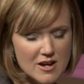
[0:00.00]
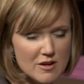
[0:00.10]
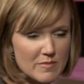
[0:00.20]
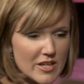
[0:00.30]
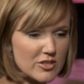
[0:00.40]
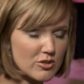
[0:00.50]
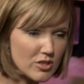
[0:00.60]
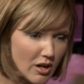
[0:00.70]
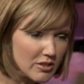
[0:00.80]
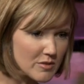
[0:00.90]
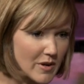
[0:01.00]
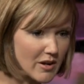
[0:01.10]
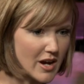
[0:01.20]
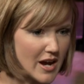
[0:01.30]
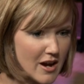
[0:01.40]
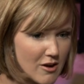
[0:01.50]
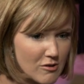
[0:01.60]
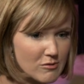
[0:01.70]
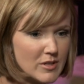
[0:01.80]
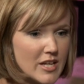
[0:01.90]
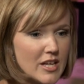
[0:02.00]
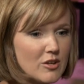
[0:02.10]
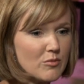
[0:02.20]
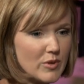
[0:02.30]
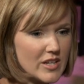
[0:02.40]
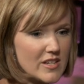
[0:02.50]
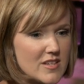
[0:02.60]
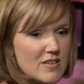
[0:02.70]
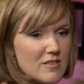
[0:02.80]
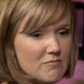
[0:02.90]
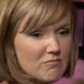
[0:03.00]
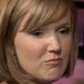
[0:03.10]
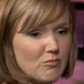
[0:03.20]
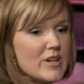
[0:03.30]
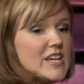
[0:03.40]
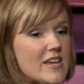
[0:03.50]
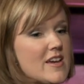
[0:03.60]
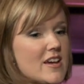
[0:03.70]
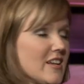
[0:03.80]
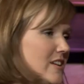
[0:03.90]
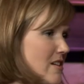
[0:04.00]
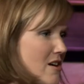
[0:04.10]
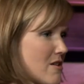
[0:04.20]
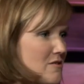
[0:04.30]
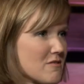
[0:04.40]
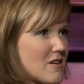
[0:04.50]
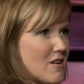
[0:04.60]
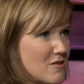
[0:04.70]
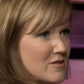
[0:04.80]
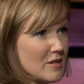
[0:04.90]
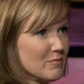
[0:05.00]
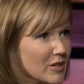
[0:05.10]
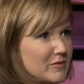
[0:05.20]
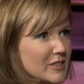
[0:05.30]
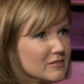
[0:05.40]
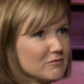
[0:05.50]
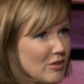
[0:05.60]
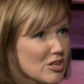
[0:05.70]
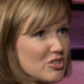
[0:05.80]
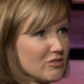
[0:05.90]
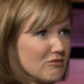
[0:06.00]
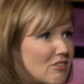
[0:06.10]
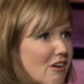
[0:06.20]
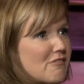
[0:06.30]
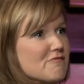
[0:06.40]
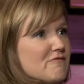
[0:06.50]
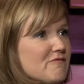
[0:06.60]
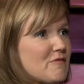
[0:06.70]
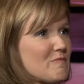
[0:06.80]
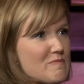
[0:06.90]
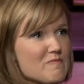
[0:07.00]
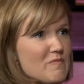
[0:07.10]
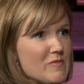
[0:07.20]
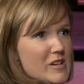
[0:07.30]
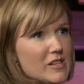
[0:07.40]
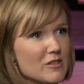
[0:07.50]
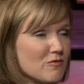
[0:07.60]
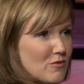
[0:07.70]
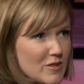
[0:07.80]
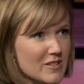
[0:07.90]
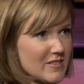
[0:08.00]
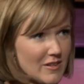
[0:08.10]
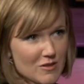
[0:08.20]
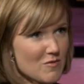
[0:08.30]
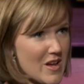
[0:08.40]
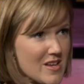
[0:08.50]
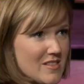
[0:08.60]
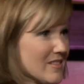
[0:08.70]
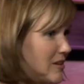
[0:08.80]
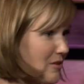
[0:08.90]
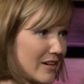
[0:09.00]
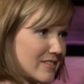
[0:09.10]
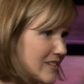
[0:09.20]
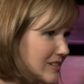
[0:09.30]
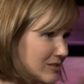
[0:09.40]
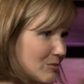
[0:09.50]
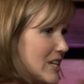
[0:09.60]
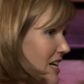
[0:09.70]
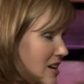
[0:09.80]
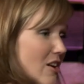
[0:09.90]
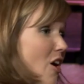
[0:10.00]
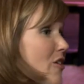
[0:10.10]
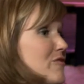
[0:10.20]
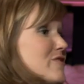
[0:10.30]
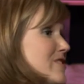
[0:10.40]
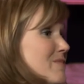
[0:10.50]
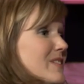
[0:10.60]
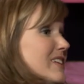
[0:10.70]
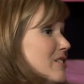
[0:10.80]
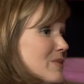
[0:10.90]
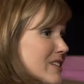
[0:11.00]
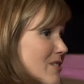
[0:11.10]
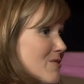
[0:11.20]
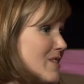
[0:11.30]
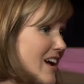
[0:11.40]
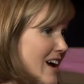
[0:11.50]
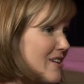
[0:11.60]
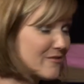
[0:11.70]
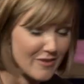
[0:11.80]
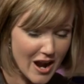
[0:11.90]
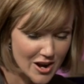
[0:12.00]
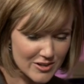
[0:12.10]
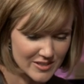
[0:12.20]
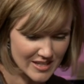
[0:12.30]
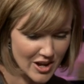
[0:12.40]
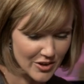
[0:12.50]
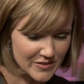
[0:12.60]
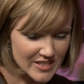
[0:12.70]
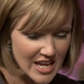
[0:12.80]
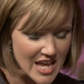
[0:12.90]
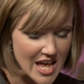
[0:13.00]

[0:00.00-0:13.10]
um, is you talked about how we we can't in our own imperfect flesh love in the fullness in the way that Christ does. Mm-hmm. We cannot offer something that we don't have right. ourselves.